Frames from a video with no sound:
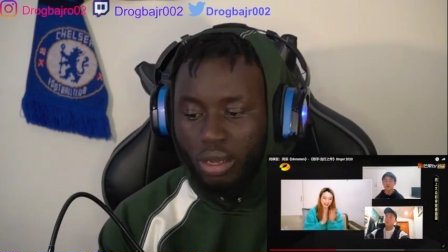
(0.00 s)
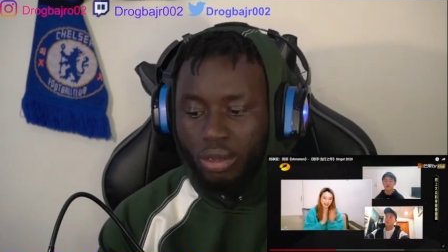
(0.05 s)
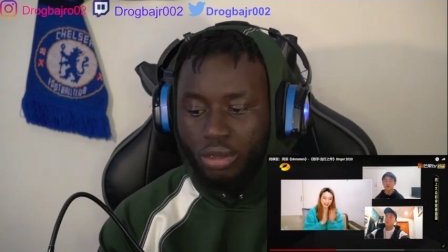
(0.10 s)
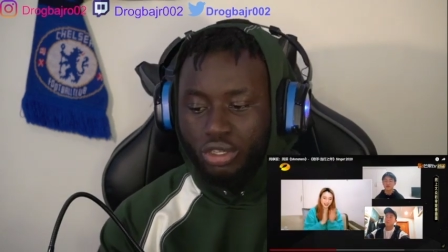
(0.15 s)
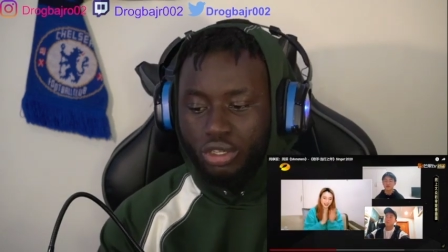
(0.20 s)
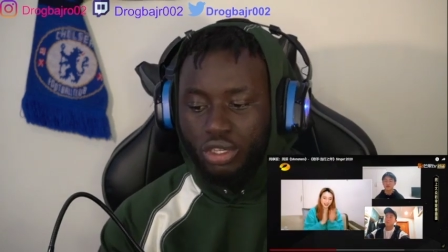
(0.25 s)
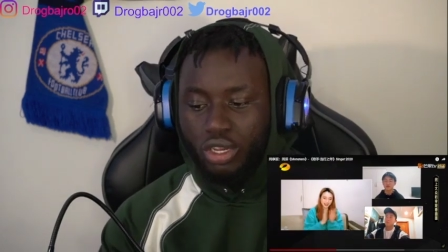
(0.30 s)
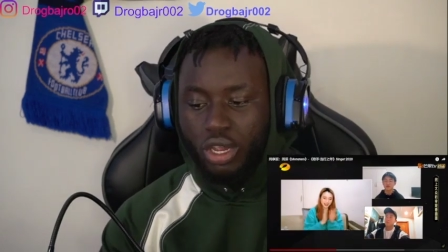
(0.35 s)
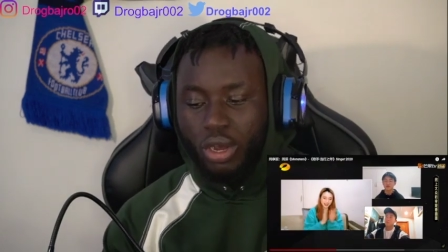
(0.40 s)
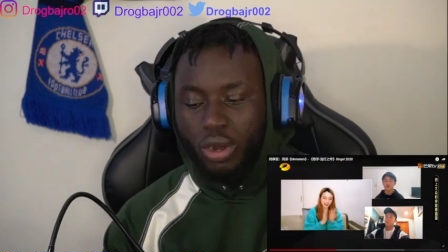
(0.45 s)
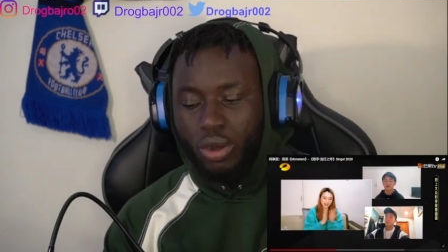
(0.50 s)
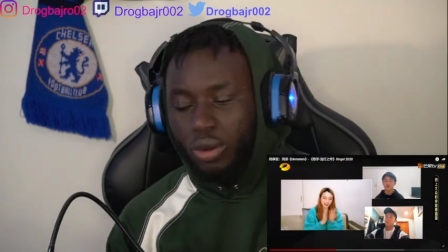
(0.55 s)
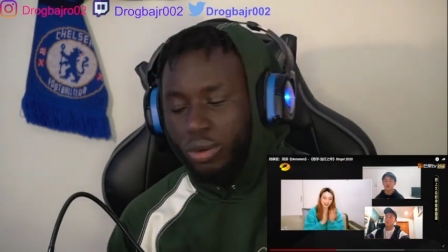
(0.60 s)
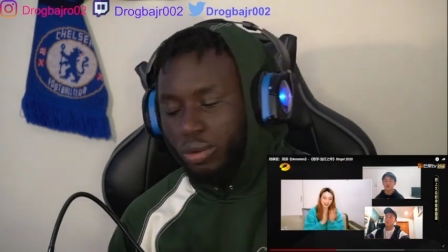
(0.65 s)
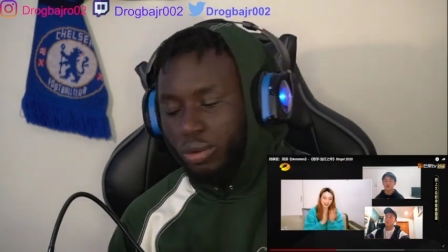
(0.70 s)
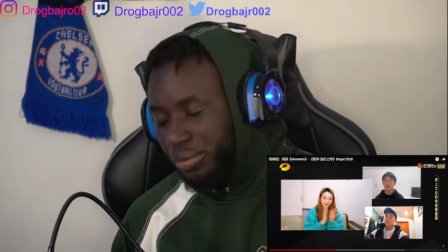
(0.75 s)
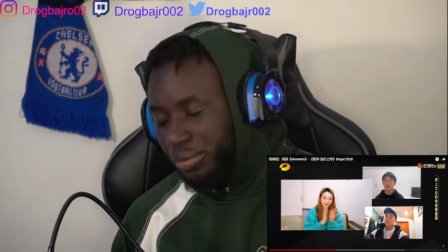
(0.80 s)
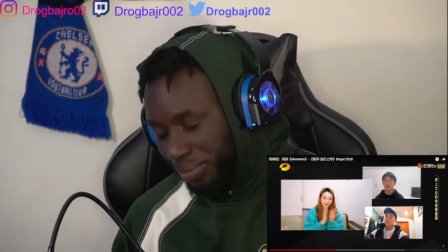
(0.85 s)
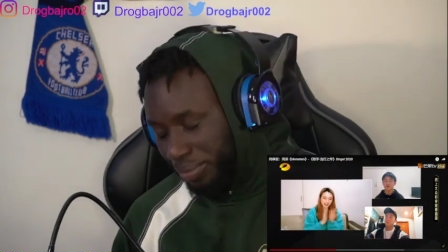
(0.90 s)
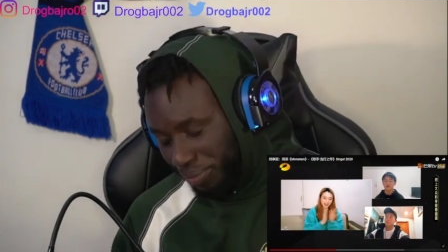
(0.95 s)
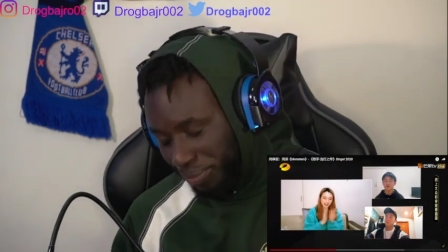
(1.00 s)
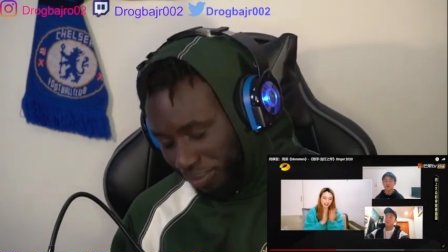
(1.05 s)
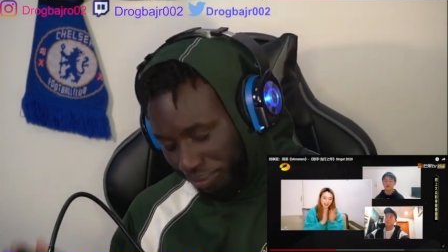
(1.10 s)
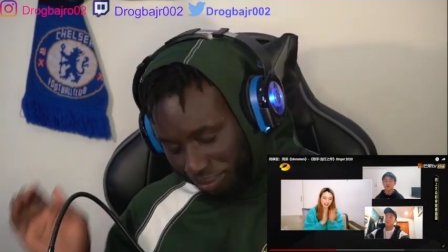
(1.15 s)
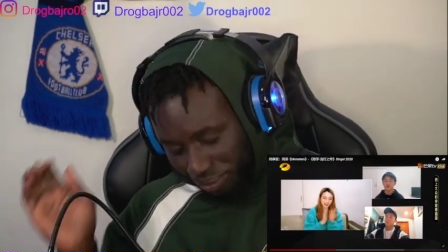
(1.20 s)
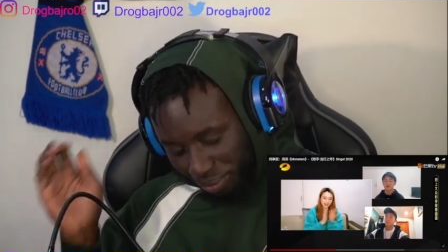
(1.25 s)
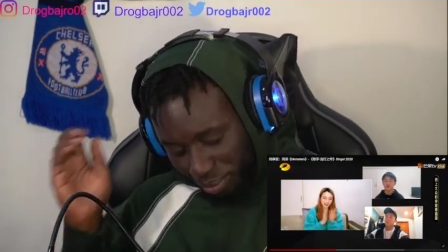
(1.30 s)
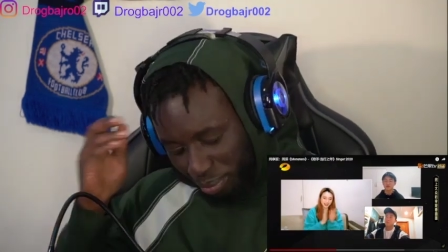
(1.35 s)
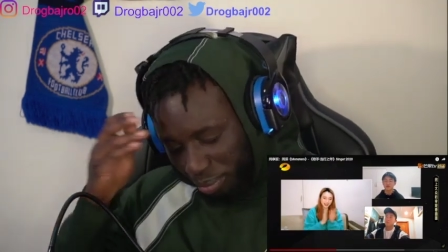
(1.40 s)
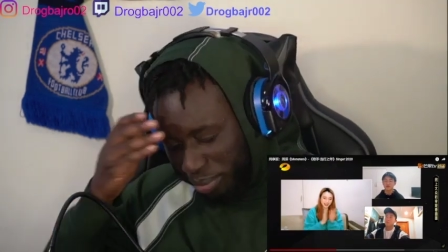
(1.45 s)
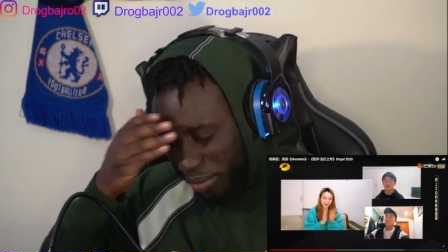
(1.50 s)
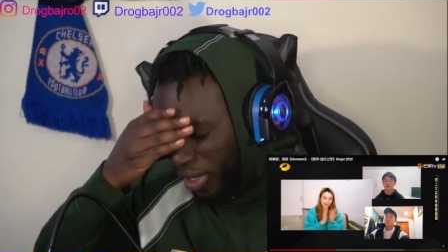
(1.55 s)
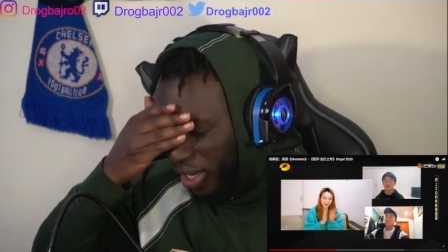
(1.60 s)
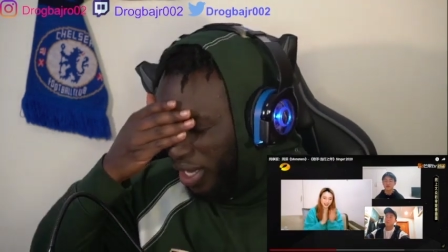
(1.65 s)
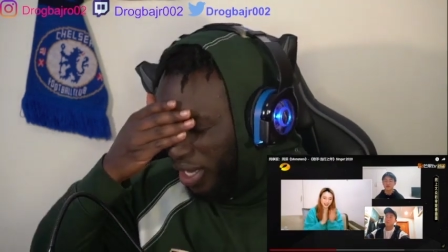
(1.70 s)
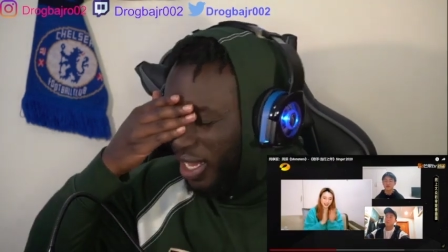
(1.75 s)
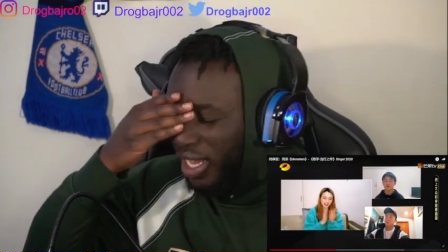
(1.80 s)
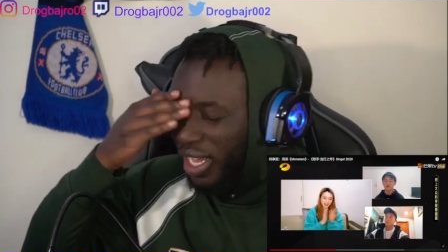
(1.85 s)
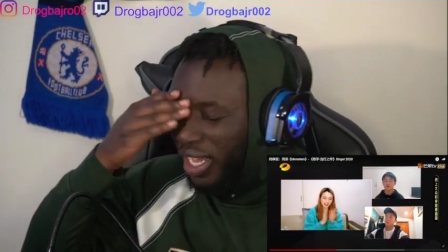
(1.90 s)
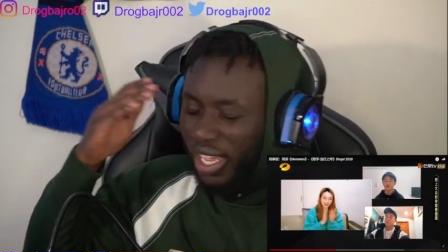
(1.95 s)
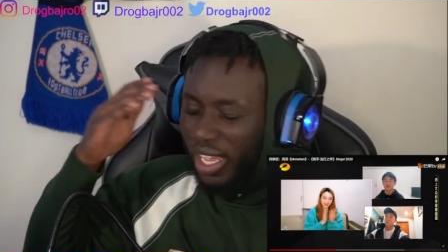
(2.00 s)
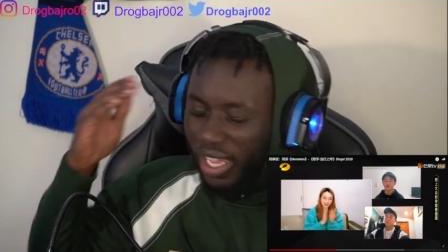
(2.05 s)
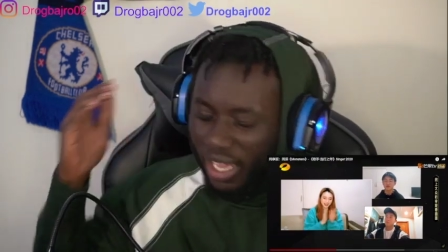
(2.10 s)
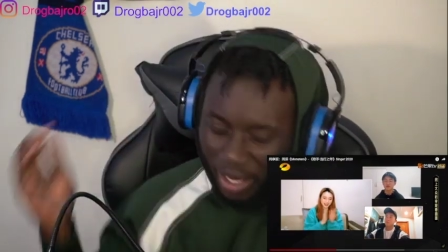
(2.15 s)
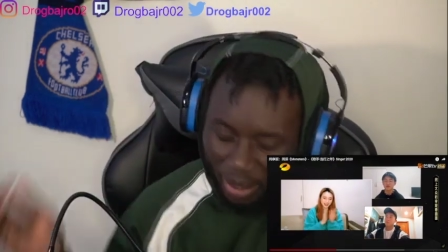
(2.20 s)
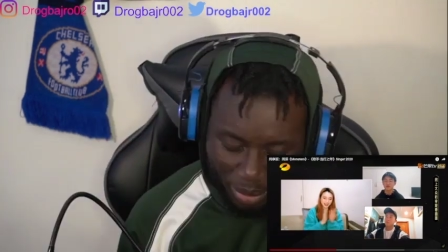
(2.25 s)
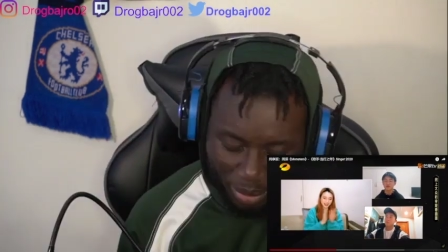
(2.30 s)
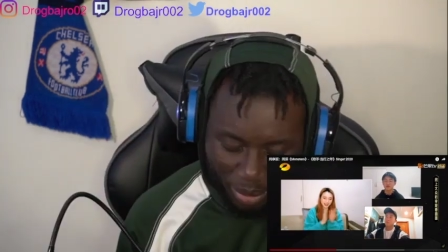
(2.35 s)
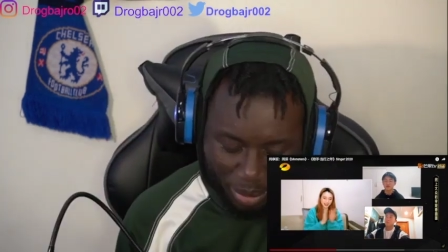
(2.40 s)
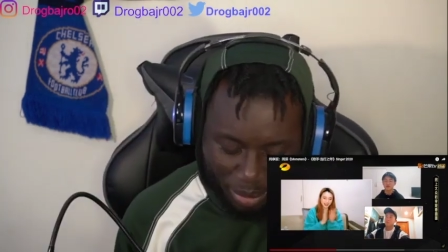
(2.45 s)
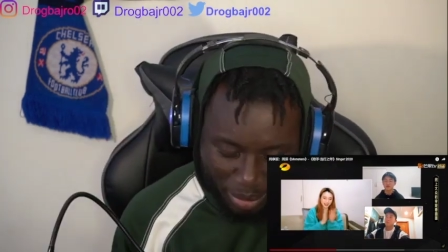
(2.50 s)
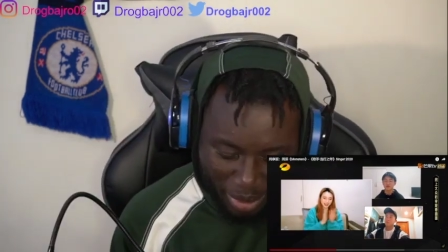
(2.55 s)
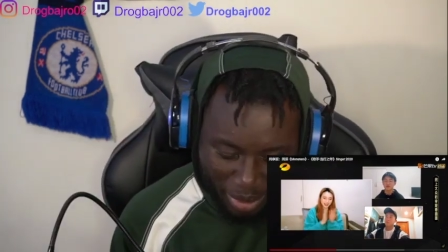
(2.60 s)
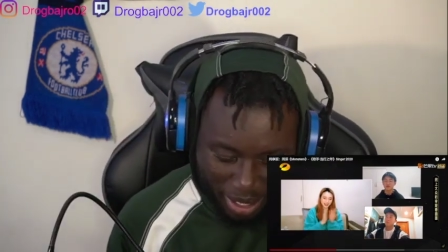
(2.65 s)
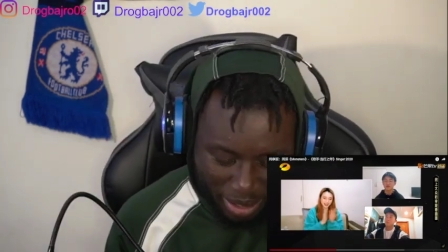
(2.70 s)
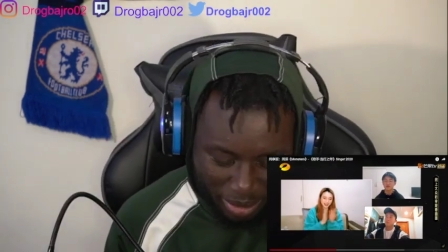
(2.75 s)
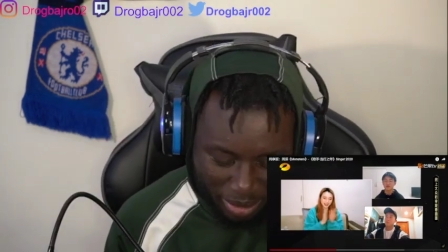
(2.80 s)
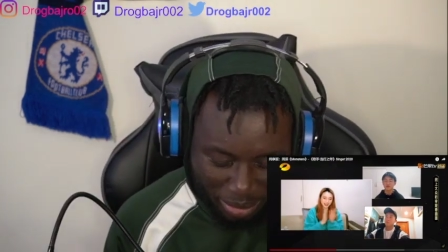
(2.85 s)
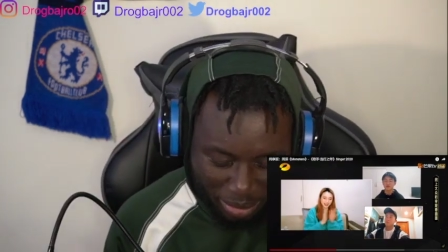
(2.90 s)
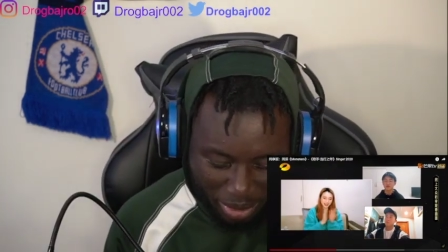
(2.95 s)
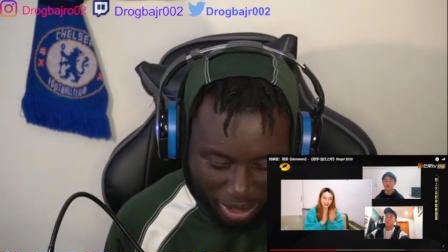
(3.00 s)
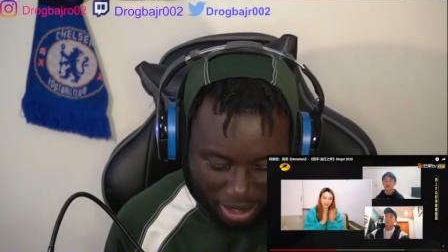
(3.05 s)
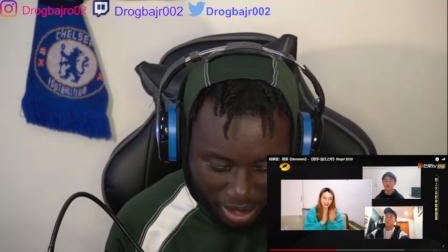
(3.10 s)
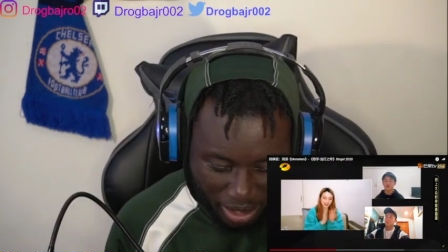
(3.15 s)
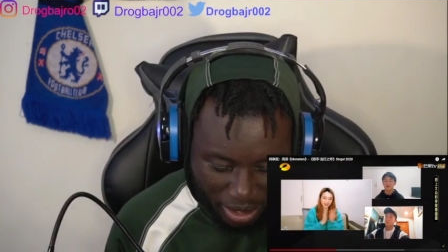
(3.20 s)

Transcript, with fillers: Yo, it remind me